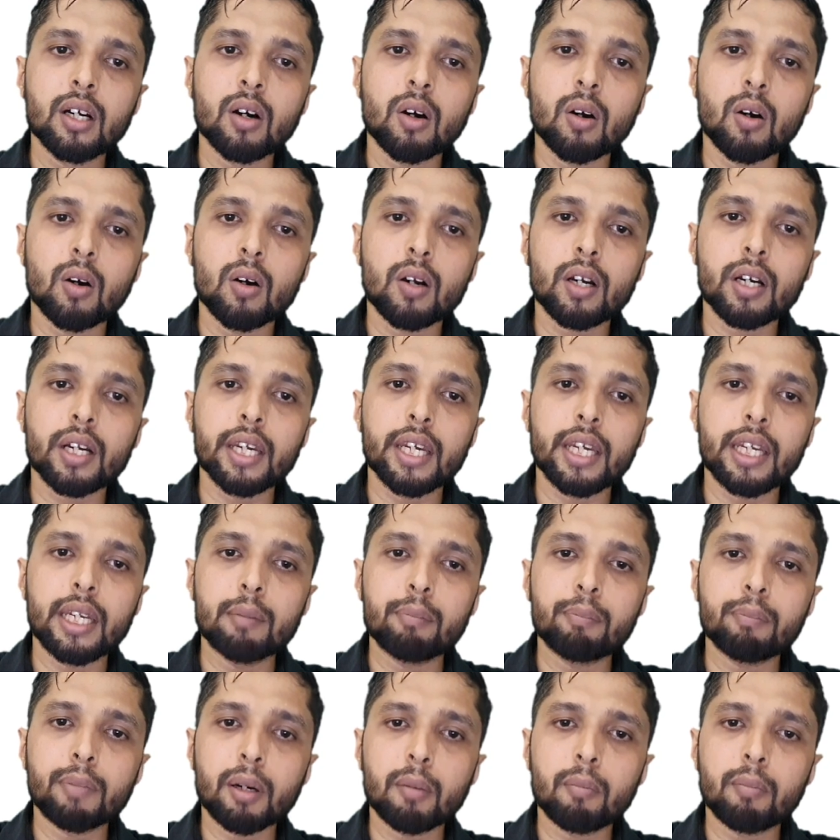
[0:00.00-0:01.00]
or any
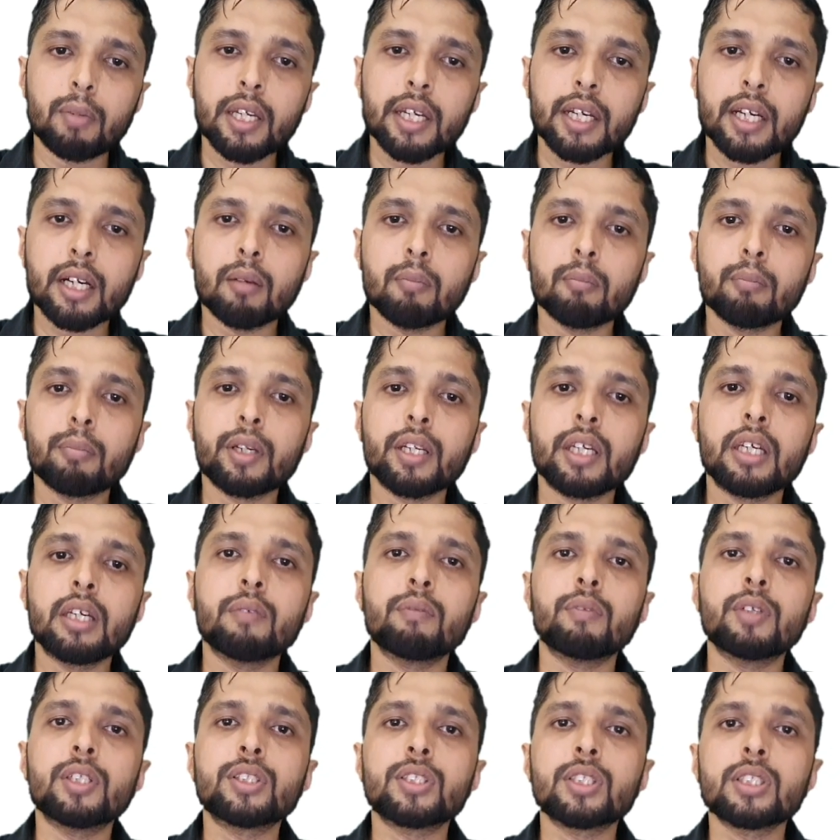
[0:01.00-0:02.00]
public company
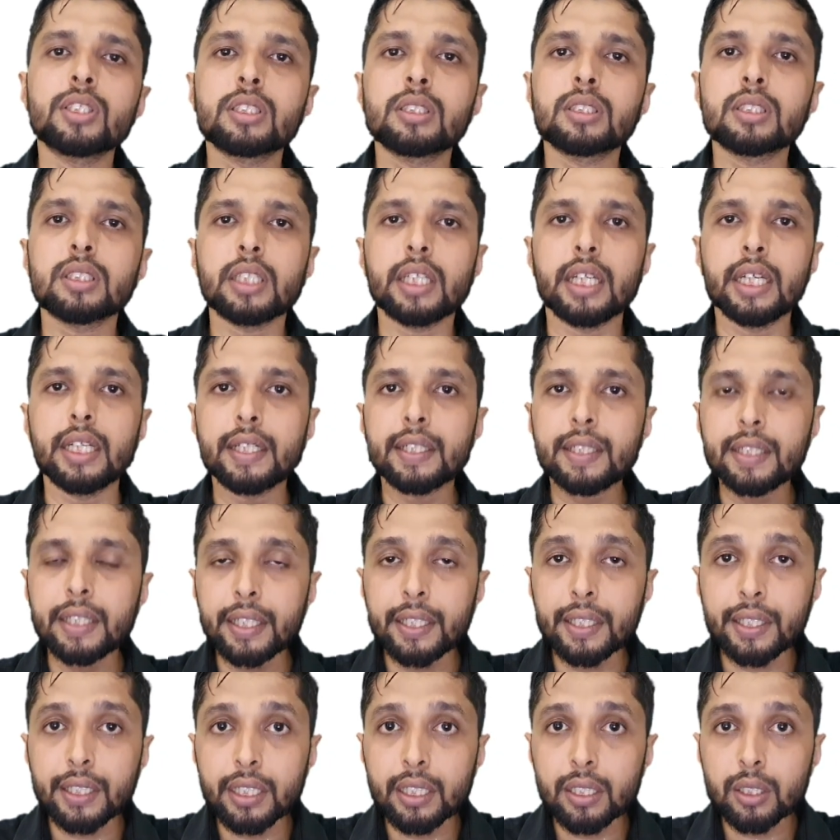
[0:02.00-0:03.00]
which is
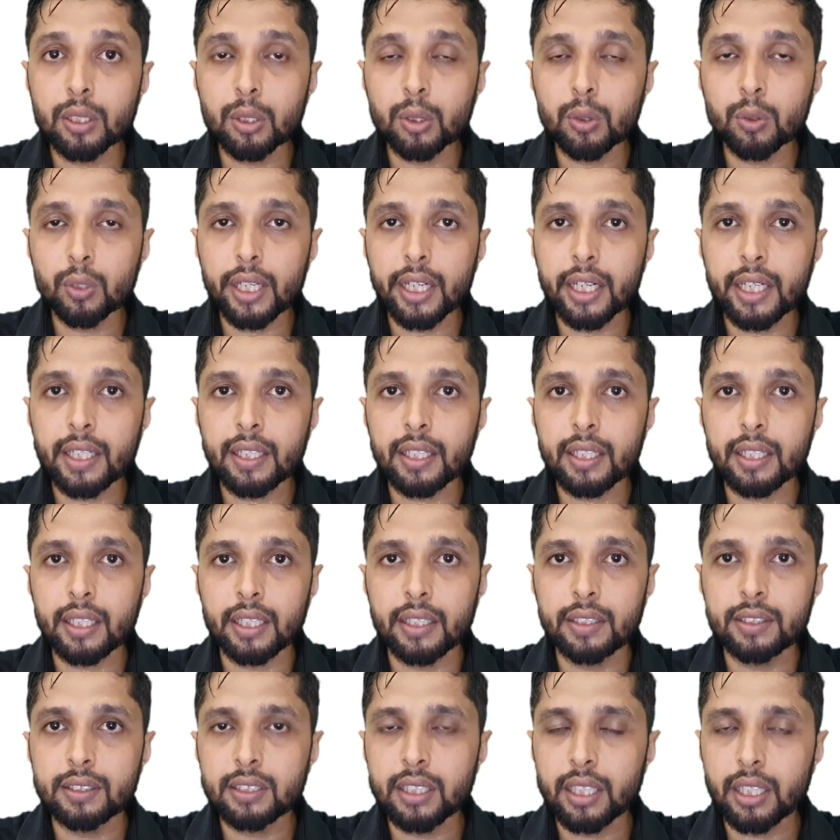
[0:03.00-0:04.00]
intending to get
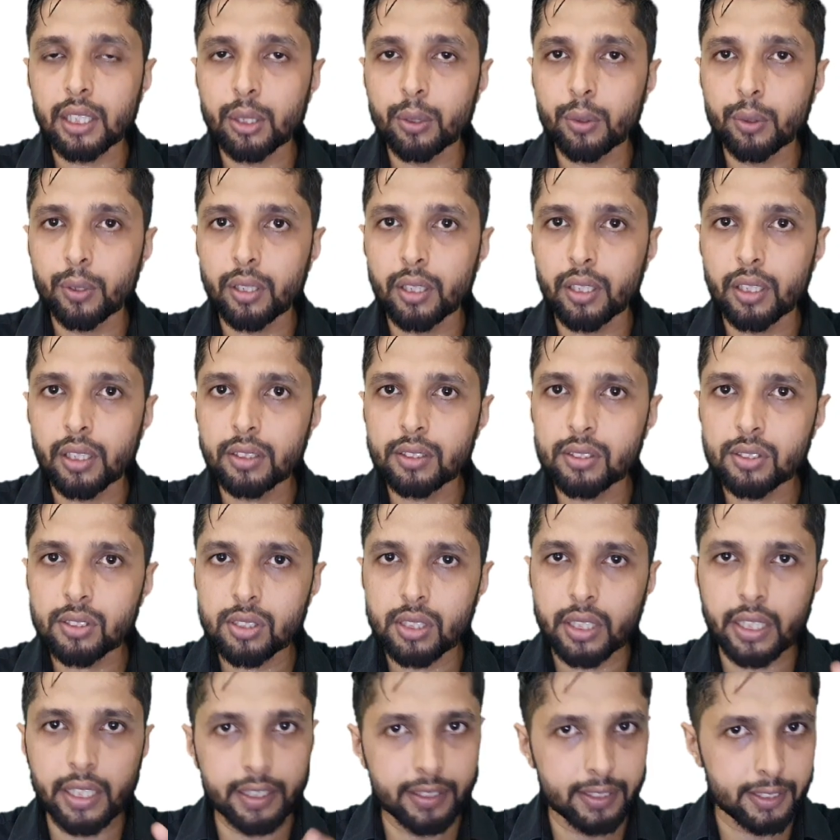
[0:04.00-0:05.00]
its securities
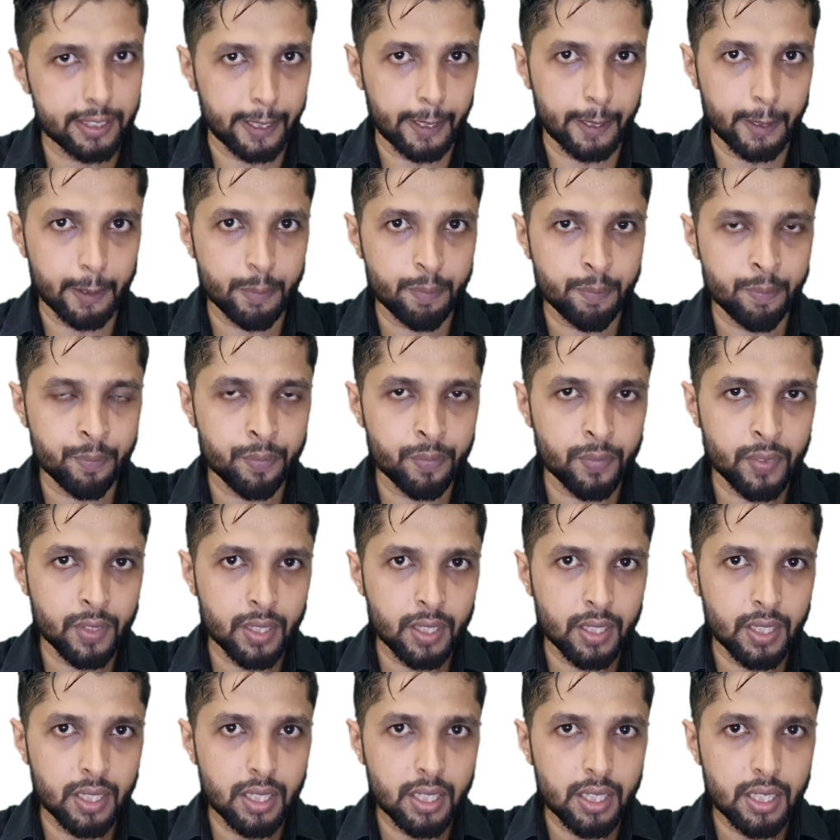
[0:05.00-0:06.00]
listed.
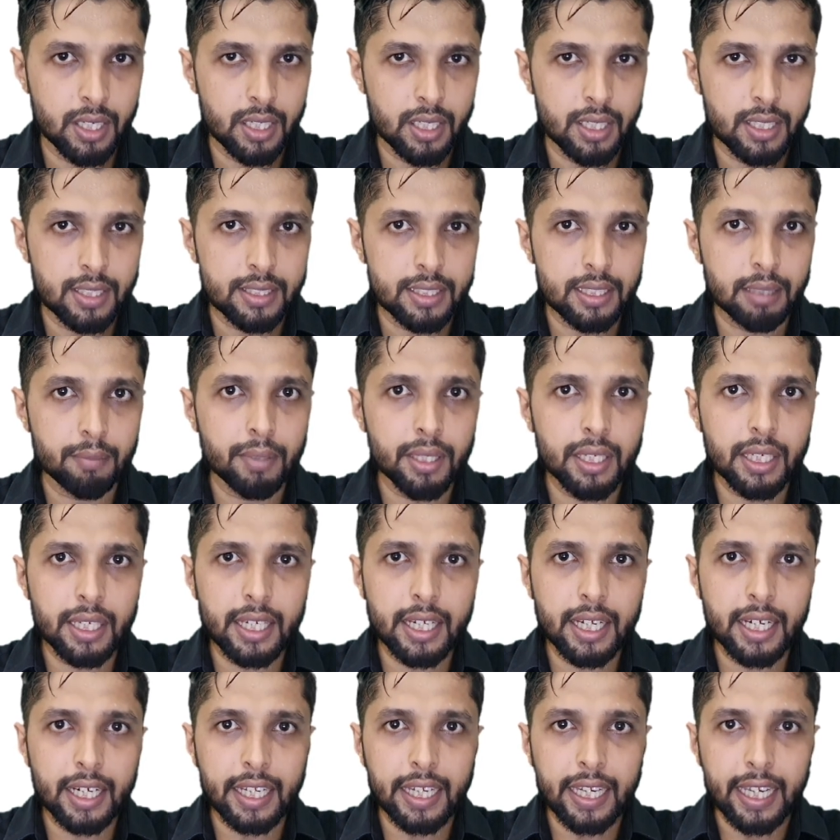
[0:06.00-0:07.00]
SEBI
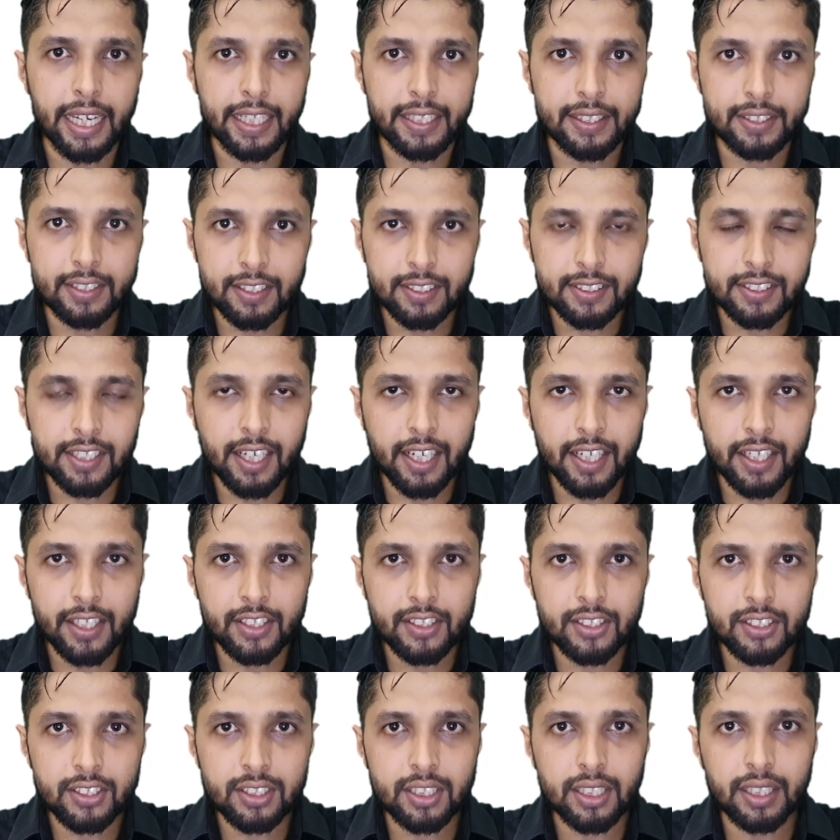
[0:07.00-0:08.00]
can
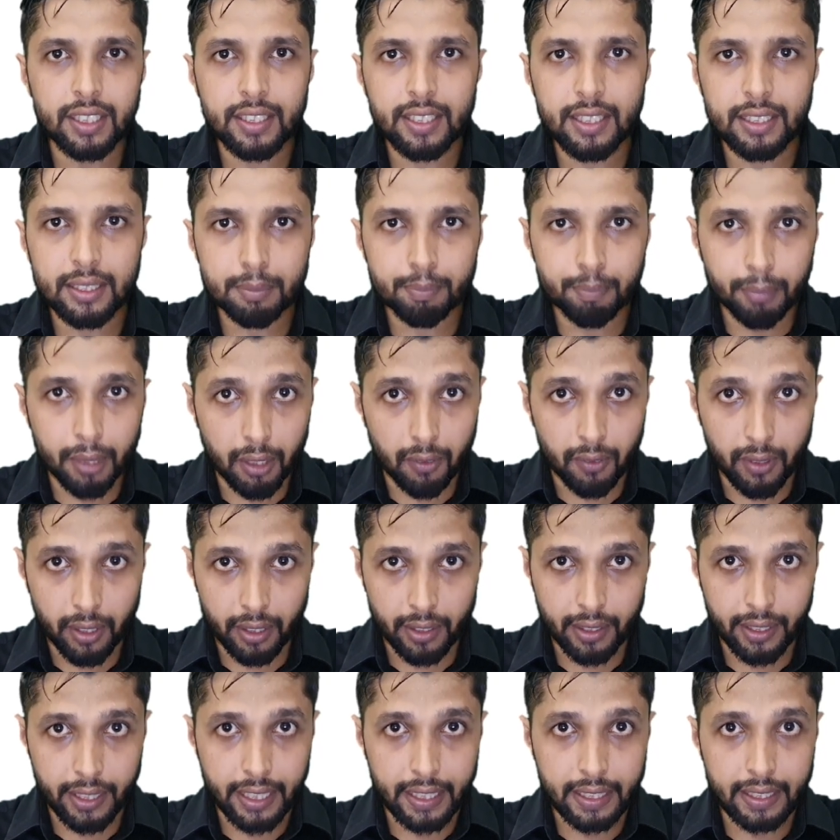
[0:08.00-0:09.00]
exercise this power,
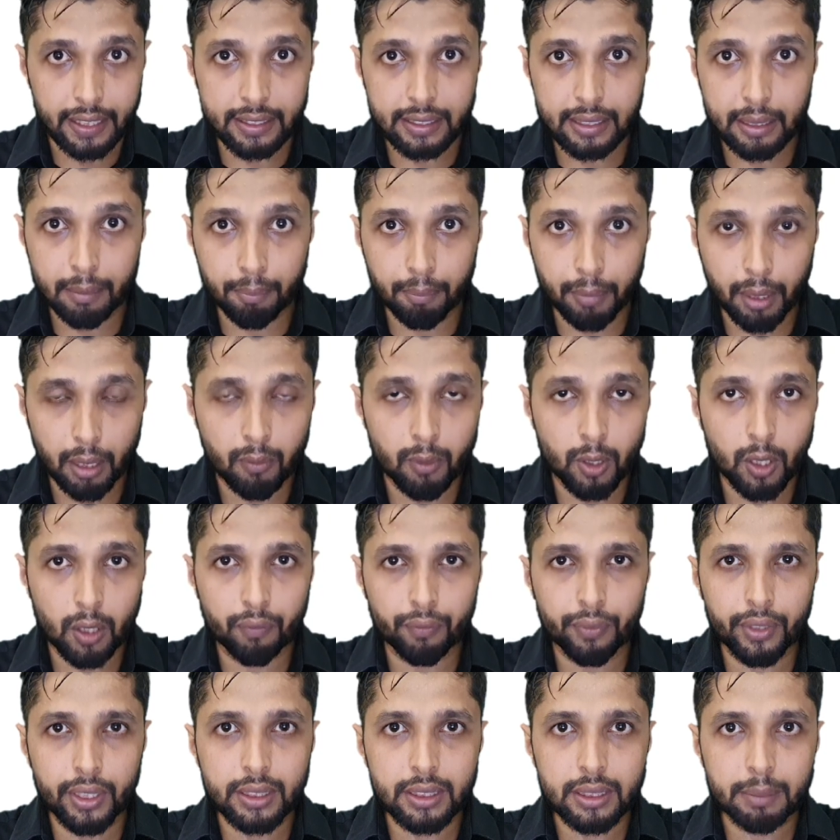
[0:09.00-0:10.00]
that is the power
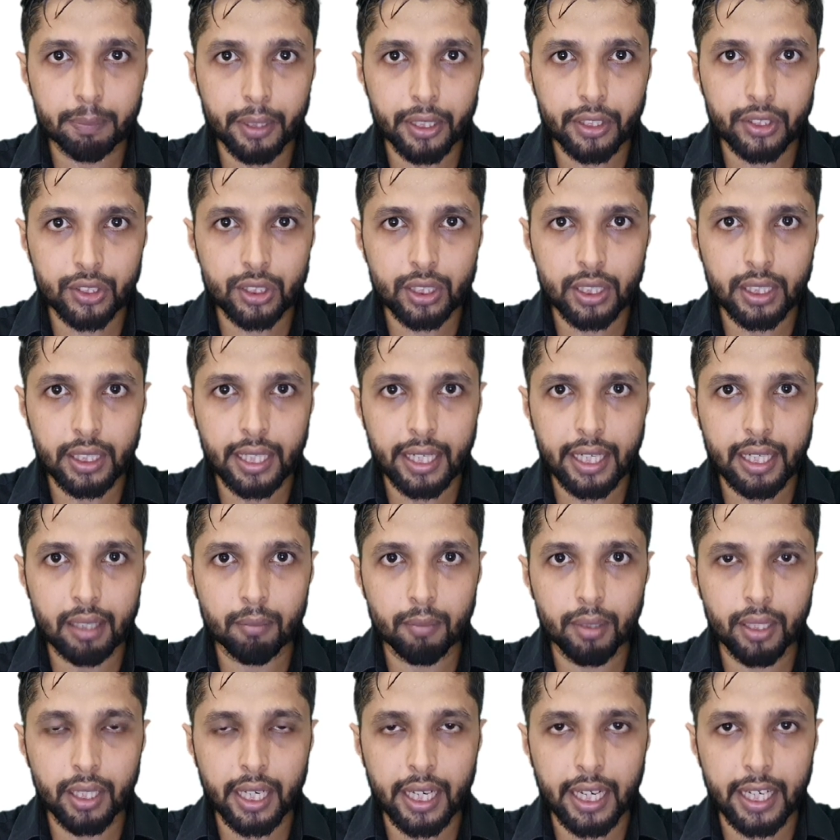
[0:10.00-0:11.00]
of inspection can
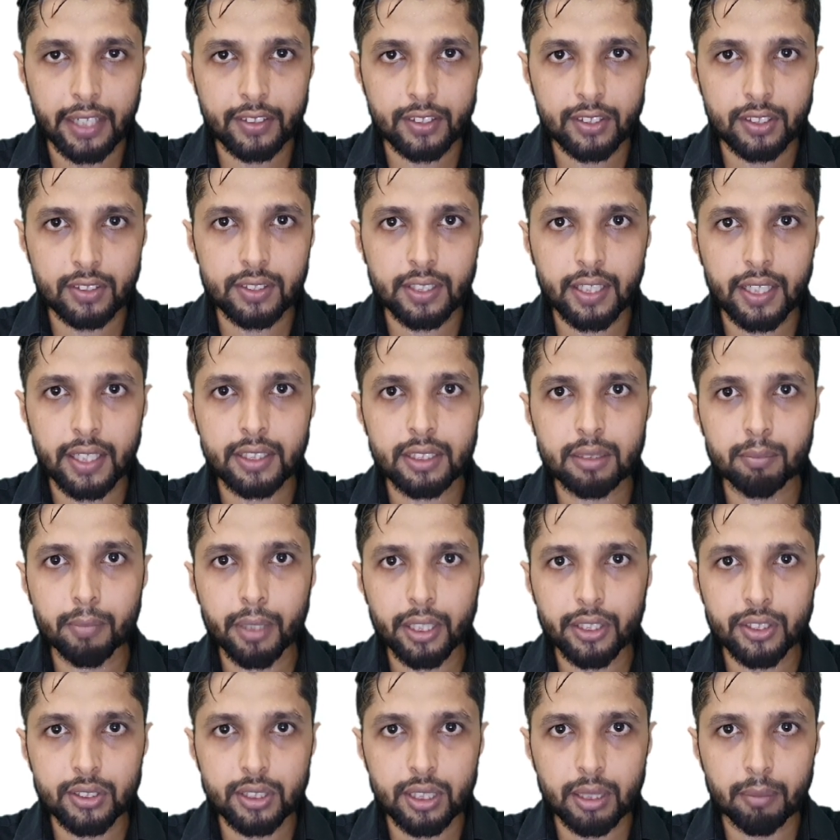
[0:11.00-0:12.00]
be exercised
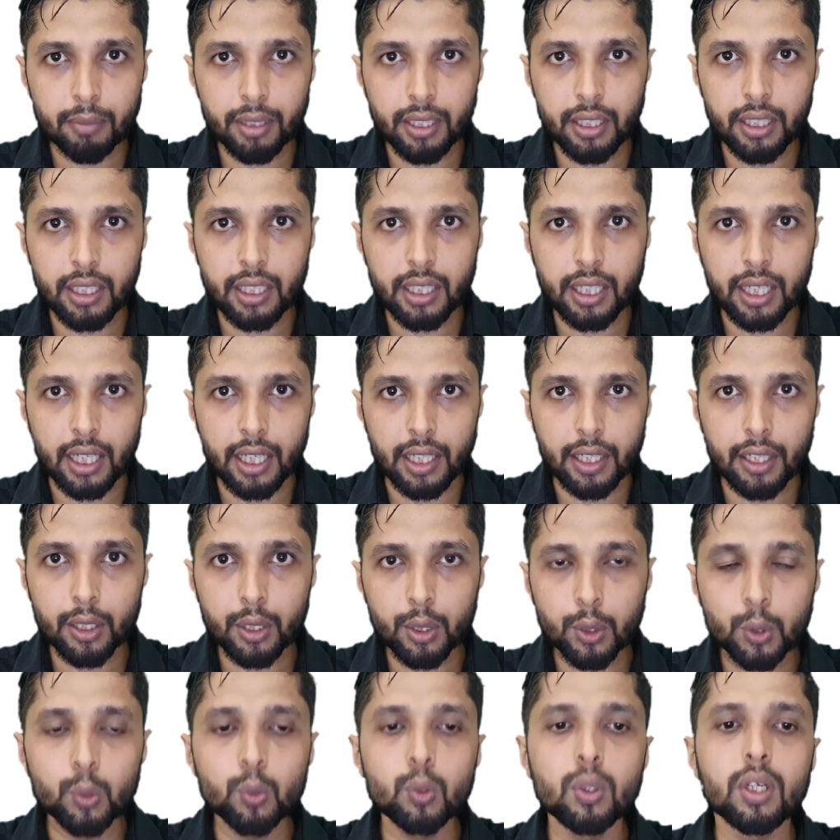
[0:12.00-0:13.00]
by SEBI under
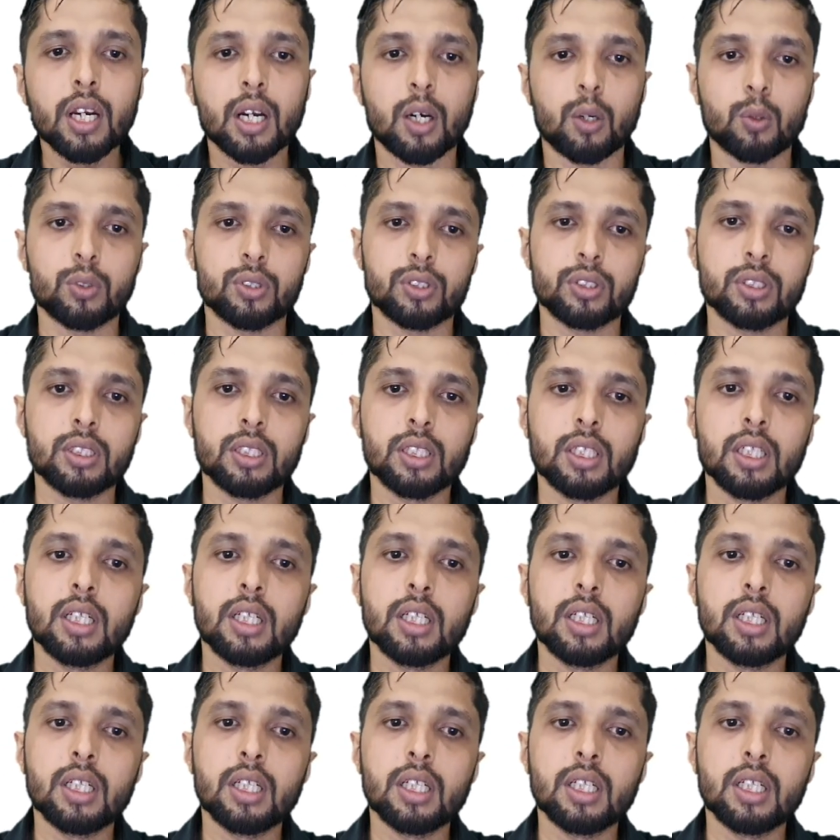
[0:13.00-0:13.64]
two grounds.